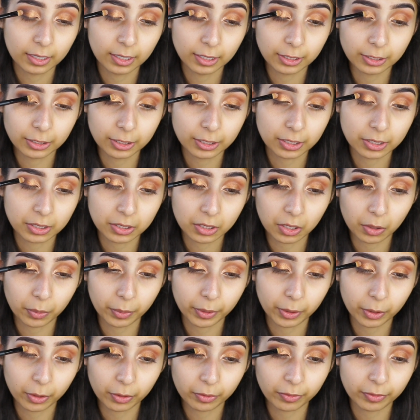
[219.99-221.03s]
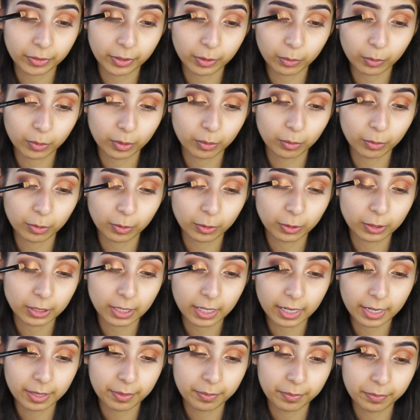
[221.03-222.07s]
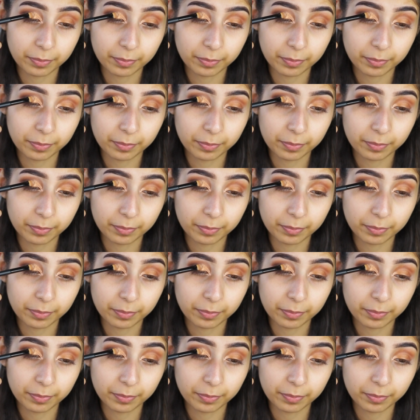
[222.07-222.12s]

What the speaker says: and just going over it one more time.